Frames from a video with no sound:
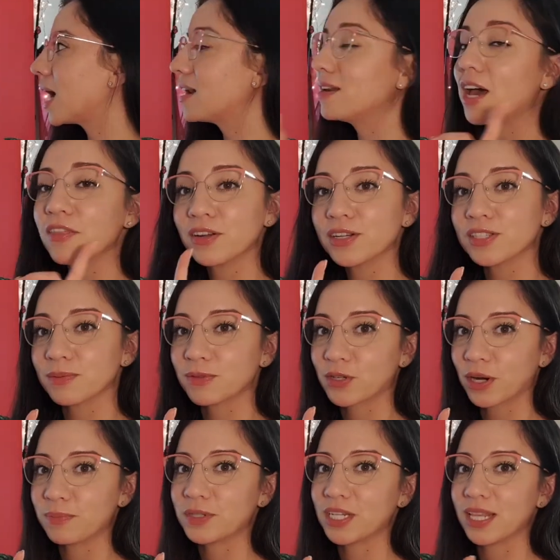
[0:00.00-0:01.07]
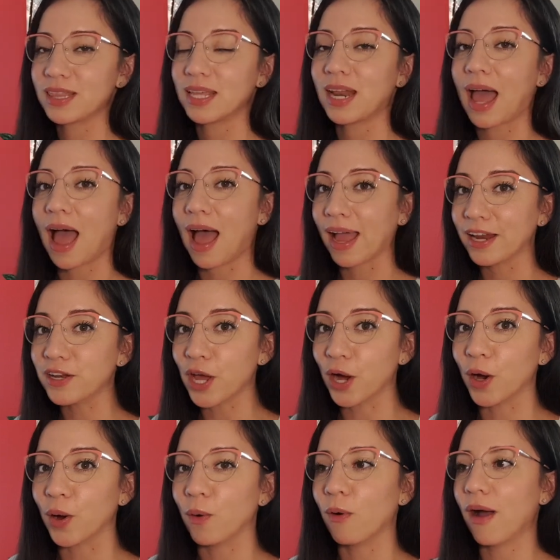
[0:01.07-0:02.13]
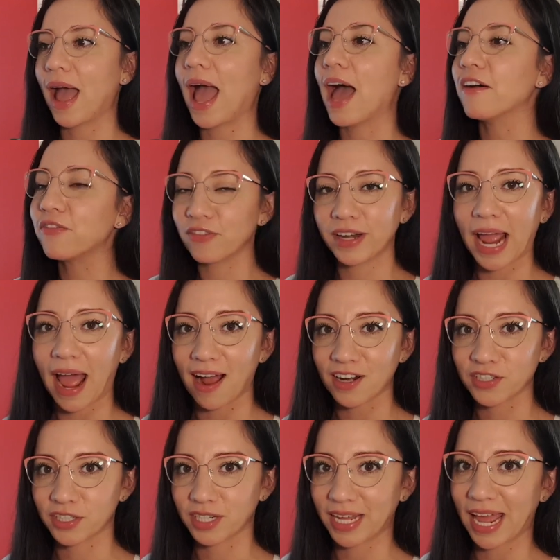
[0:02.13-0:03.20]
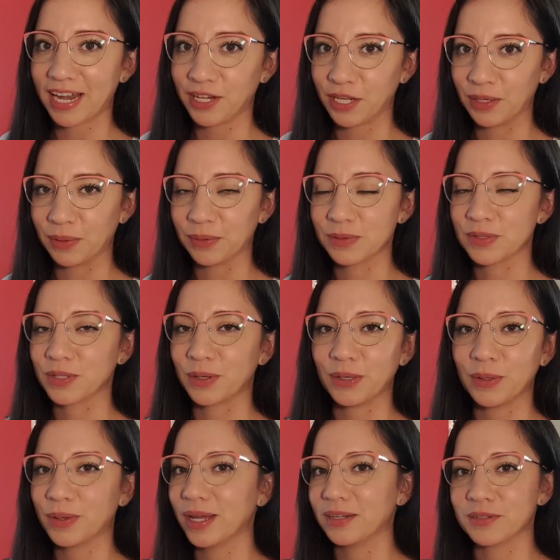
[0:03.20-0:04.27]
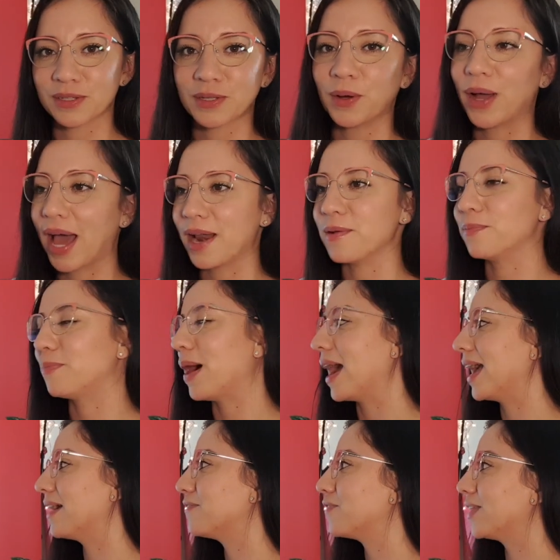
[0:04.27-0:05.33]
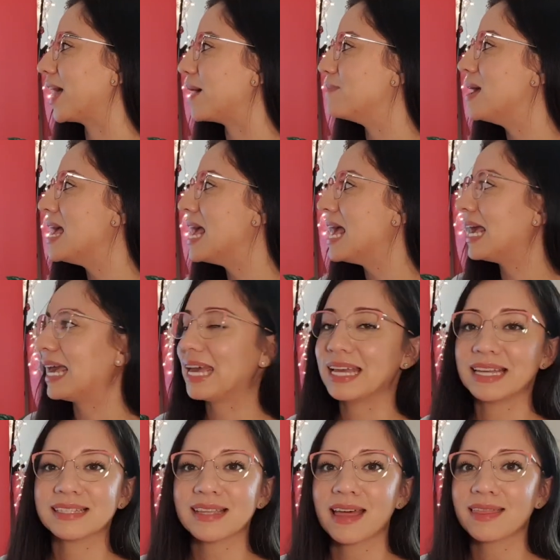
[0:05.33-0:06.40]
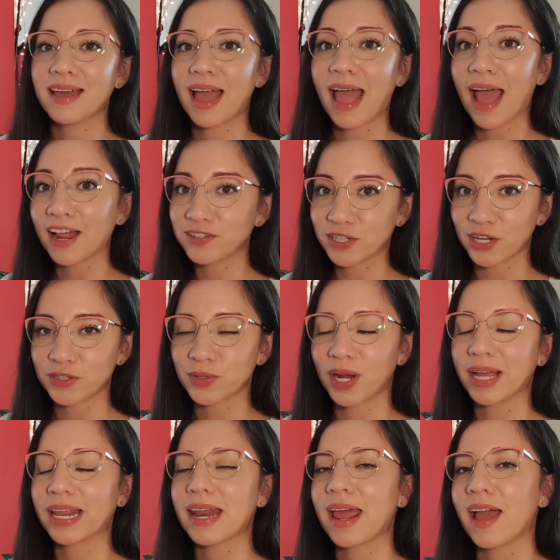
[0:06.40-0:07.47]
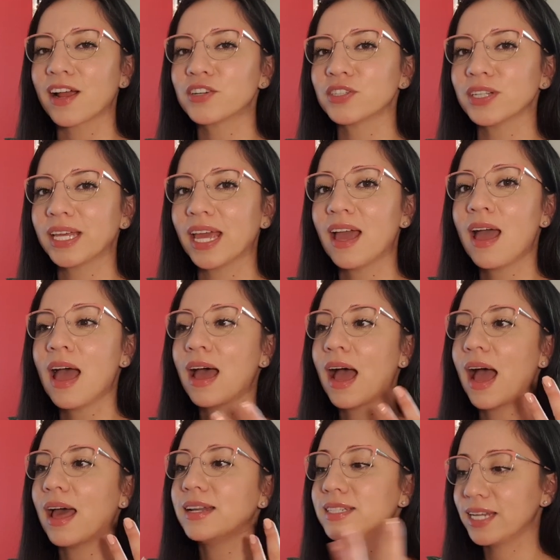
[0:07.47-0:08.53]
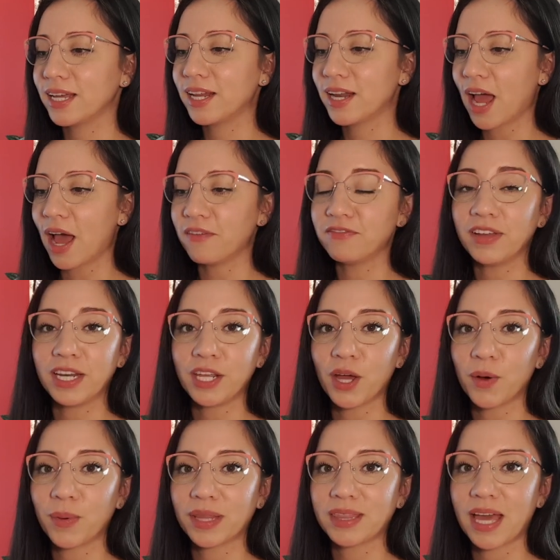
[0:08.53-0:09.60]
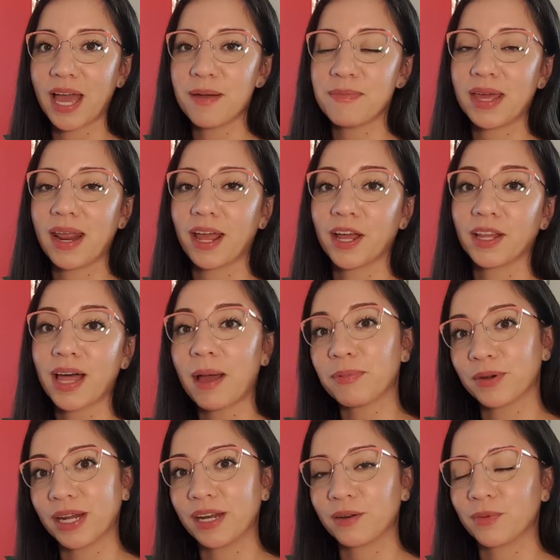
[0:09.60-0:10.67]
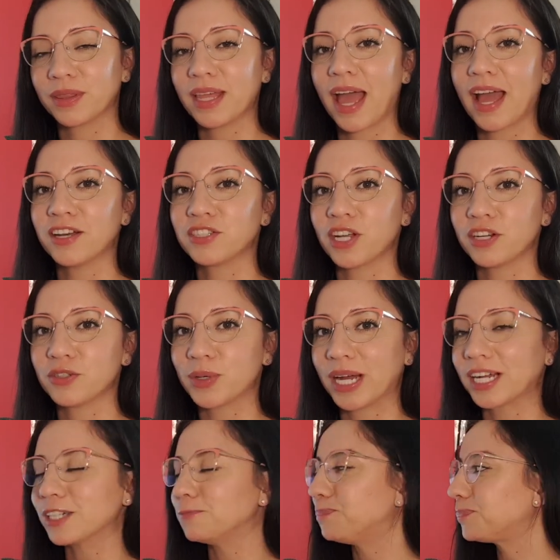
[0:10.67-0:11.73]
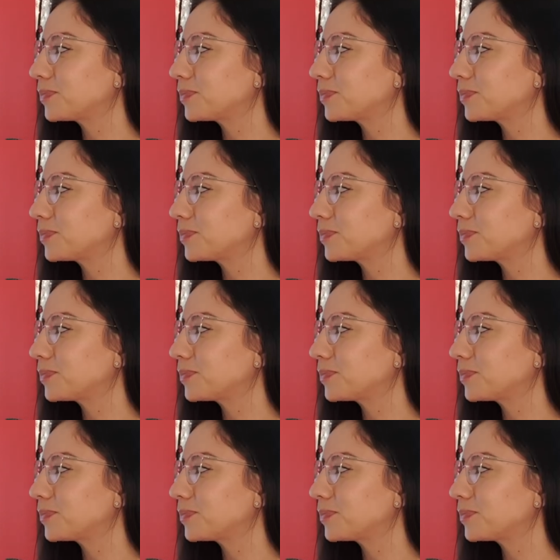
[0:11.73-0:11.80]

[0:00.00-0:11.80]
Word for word: Another subscription that I know every actor can use, so you can just go ahead and buy it for them, is the Headshot Truck. And I actually did a video with them, and I collaborated with the Headshot Truck